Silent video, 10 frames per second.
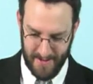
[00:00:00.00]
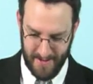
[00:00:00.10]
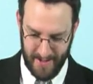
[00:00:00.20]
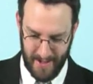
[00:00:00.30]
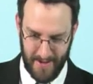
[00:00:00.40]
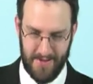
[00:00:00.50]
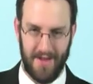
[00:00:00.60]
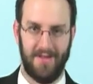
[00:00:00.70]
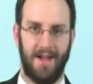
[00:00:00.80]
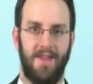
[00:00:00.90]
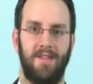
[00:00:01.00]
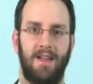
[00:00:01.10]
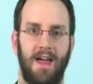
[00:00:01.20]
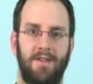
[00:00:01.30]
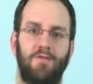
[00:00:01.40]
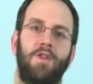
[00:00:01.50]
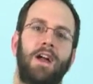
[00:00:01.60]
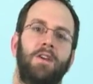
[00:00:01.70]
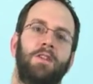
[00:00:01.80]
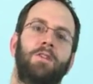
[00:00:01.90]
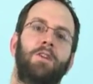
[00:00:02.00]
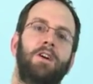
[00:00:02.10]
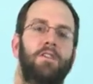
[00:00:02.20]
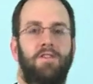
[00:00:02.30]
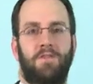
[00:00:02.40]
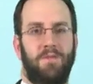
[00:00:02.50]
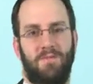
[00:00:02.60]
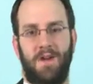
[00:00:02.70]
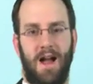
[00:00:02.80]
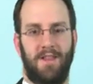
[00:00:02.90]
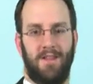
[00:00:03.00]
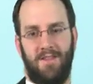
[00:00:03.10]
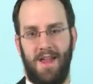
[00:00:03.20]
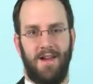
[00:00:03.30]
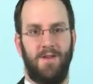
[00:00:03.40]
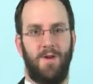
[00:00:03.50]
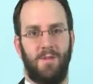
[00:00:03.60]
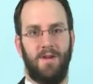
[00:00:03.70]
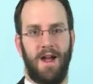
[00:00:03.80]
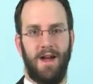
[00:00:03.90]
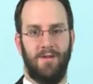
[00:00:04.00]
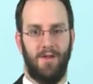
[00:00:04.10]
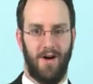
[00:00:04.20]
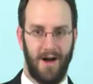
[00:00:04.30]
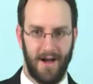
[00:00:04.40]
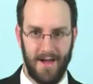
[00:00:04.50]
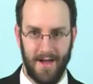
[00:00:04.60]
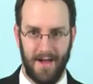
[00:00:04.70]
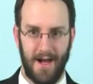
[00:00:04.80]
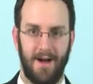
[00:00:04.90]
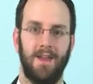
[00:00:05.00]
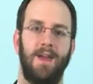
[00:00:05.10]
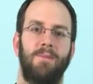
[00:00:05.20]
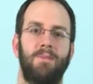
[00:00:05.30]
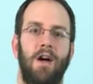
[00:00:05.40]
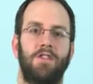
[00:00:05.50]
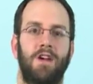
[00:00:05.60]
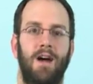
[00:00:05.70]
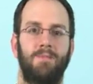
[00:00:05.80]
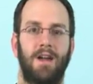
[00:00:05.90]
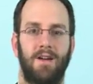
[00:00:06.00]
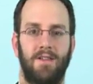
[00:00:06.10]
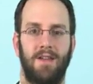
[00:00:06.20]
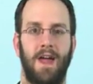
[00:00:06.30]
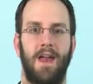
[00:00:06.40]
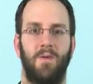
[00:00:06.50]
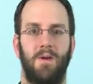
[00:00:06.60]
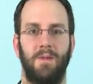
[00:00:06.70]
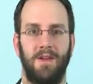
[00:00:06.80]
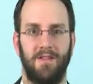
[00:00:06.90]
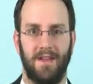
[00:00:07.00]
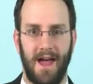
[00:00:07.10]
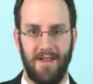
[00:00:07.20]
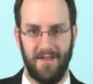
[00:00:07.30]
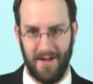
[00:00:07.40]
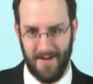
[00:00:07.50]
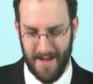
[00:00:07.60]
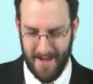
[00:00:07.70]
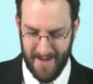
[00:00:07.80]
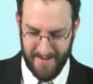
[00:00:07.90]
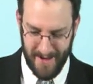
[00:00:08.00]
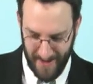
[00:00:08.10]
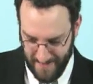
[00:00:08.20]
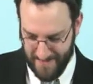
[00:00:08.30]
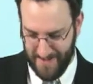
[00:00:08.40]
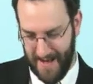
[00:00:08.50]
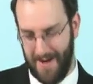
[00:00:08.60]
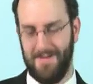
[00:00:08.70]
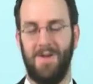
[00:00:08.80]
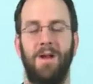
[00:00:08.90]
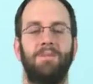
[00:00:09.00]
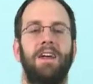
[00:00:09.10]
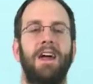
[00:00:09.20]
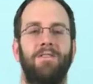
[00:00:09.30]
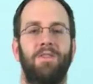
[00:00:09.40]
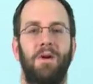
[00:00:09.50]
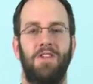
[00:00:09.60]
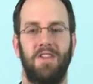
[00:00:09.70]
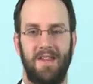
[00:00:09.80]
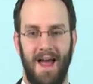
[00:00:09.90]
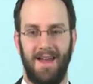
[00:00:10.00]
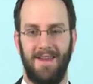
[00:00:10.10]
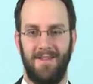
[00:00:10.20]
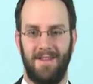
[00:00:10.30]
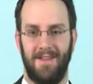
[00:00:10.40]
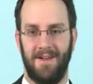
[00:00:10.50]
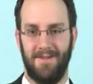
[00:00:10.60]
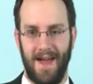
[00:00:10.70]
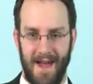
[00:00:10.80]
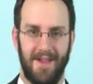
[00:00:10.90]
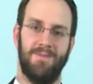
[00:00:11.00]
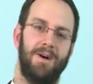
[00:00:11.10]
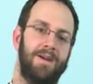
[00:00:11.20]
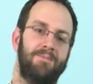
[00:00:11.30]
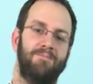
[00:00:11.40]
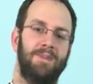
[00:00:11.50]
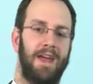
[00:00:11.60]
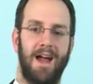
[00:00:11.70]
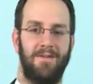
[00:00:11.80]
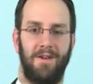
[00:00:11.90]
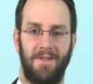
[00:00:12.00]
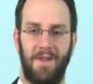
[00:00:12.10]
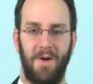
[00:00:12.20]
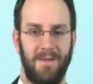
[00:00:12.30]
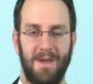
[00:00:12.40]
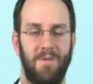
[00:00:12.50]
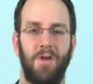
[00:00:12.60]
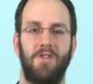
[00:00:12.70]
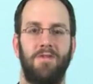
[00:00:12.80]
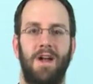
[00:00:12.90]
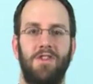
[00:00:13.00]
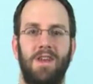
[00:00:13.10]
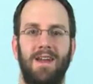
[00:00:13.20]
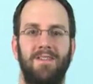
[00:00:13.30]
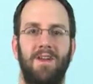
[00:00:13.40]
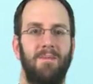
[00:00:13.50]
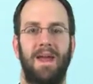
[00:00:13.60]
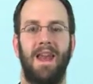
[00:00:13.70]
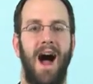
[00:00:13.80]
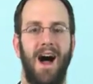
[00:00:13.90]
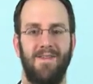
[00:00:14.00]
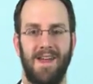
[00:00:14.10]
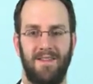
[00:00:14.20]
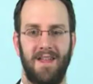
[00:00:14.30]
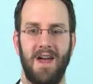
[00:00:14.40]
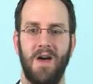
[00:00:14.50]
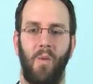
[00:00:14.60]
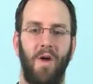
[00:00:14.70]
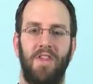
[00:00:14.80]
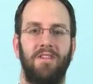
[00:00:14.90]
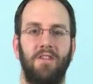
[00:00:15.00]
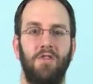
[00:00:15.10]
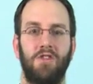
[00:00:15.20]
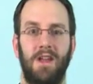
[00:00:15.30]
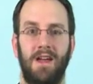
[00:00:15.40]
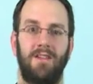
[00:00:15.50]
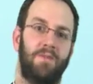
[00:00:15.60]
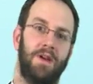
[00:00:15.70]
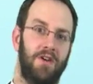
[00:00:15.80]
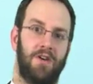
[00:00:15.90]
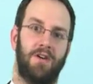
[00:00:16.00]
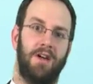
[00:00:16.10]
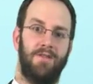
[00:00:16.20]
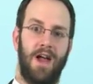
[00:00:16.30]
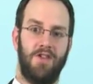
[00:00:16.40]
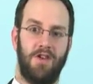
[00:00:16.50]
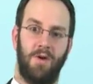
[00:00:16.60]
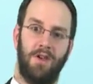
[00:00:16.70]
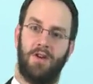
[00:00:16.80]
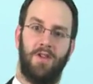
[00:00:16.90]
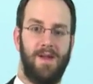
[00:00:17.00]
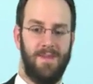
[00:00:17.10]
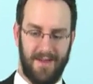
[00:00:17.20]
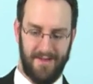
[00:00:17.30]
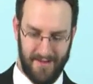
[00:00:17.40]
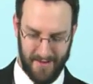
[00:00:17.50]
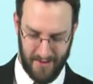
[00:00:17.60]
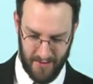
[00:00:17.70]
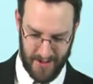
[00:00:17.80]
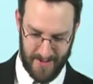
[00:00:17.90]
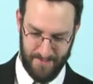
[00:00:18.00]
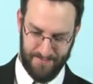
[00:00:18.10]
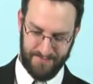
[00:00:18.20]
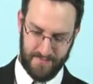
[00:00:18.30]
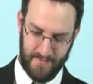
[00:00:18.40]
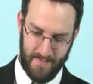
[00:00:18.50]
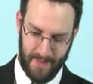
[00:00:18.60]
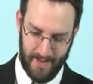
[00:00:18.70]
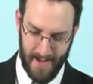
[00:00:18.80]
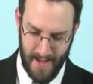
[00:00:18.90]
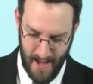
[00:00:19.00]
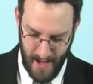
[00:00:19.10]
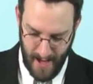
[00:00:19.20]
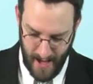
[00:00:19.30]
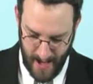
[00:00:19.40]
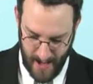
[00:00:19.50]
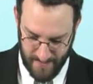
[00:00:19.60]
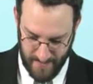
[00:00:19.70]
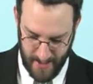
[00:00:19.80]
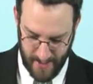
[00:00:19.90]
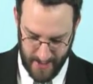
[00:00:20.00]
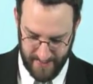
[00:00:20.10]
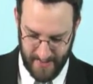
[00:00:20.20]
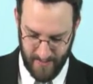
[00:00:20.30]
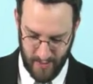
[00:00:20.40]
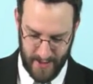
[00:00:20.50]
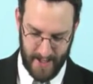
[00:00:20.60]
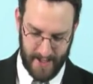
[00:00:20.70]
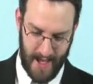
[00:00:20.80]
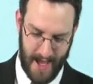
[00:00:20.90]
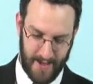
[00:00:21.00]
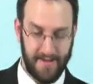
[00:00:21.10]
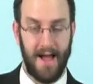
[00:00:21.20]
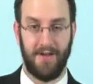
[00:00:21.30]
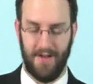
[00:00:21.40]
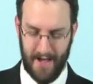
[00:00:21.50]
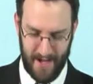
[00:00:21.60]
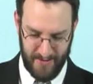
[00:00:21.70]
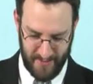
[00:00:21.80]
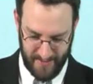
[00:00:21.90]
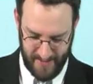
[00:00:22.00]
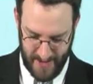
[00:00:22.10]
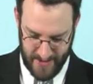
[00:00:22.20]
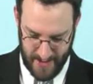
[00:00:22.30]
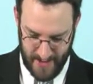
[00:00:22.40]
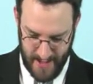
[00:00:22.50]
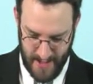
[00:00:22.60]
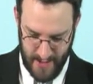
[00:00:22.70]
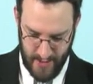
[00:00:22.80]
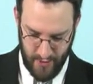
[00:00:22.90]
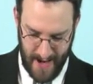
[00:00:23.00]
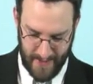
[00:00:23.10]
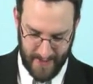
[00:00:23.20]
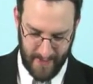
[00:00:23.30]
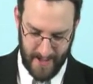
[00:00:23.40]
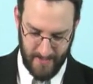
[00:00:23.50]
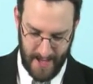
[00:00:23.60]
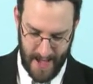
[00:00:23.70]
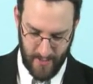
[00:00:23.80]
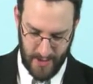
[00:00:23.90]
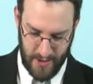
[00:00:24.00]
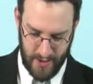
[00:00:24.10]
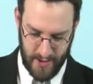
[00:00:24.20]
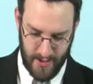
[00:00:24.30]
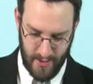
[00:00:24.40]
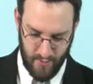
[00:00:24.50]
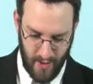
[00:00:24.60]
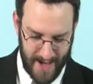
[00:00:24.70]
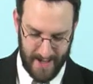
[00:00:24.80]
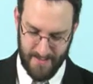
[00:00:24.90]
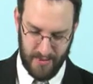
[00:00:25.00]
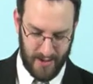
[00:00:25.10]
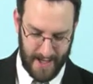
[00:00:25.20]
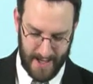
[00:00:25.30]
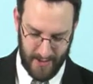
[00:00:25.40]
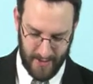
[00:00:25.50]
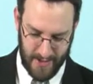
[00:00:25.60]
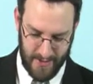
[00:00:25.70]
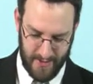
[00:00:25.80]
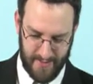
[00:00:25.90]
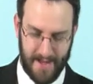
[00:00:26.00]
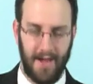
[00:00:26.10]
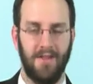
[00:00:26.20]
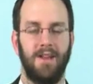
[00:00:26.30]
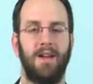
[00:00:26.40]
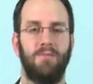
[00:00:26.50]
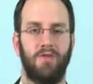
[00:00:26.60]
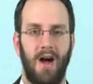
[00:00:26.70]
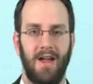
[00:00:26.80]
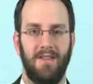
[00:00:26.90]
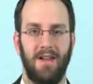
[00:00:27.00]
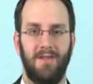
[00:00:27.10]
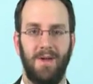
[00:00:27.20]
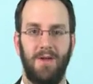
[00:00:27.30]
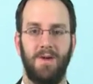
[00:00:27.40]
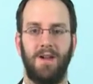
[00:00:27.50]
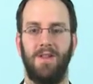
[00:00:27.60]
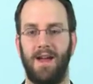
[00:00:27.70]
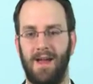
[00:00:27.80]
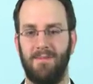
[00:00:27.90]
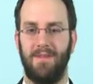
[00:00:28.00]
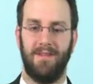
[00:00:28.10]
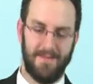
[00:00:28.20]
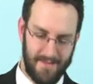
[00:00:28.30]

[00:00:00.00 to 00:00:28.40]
You know, just like they say as regular lawyers who practice that normal kind of law, you know, keep your mouth shut because it can and will be used against you. So, you know, you want to be careful what you say. Use it to your advantage, but be careful. Don't admit what your invention is. Don't make it obvious what the solution is when your invention, what you're claiming, is the solution. Okay, summary, again, is actually an optional section. Track the claim language. Write it in plain English. Instead of using comprising as we do in claims,